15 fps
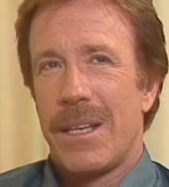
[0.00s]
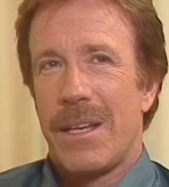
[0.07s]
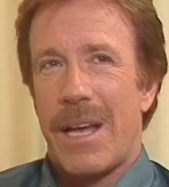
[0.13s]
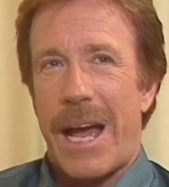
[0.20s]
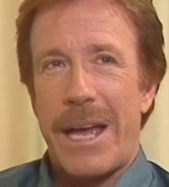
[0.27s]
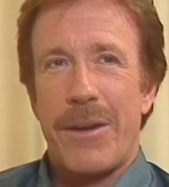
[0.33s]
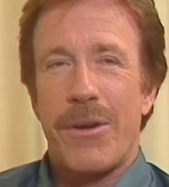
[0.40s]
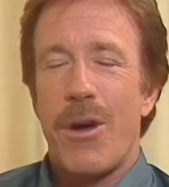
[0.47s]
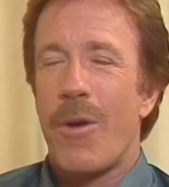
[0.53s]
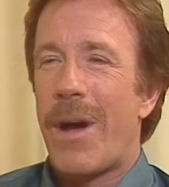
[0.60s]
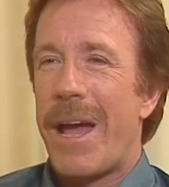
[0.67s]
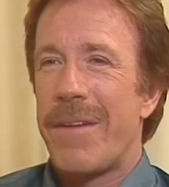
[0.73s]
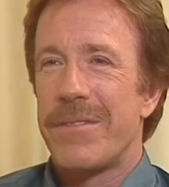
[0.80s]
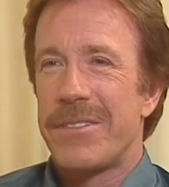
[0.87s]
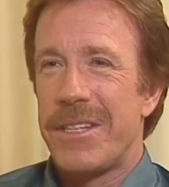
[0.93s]
I don't know. I
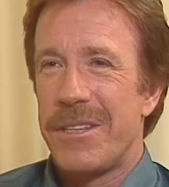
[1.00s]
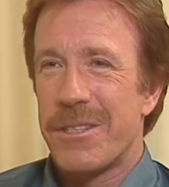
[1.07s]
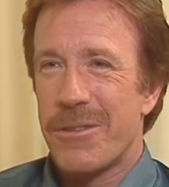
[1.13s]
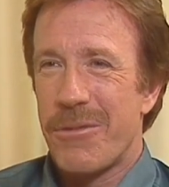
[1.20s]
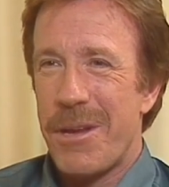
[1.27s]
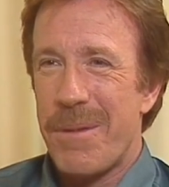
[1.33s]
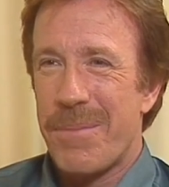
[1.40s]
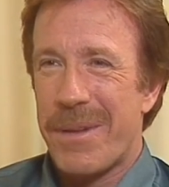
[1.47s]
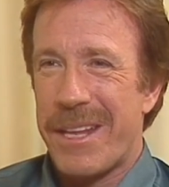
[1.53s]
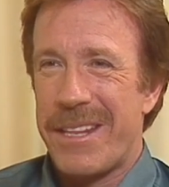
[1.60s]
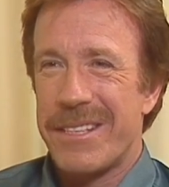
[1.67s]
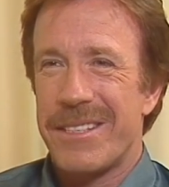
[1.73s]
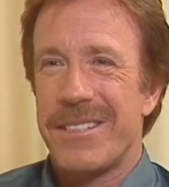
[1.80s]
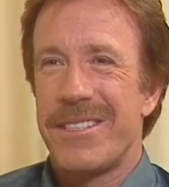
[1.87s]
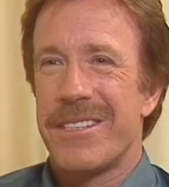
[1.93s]
haven't seen the screenplay.
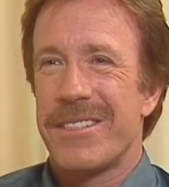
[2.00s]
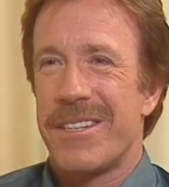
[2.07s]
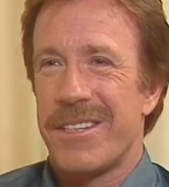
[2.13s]
This is just